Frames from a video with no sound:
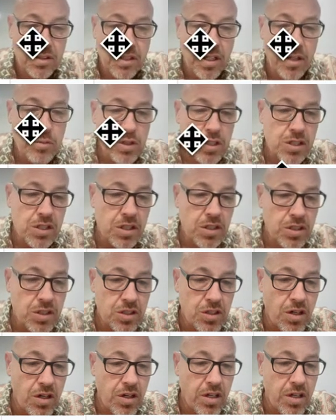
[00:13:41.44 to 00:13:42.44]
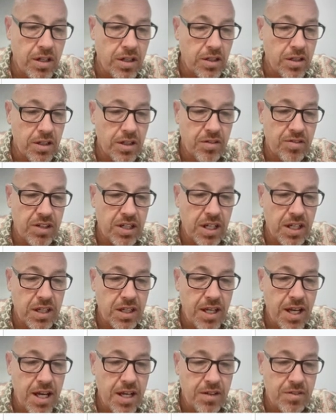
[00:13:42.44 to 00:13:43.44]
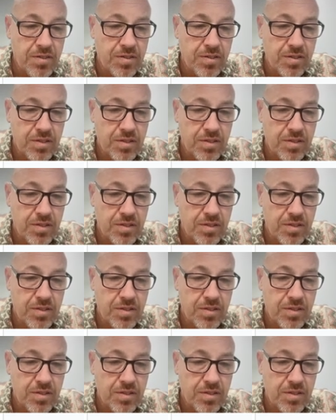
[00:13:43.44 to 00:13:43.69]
I'm just going to start up, leave it at that.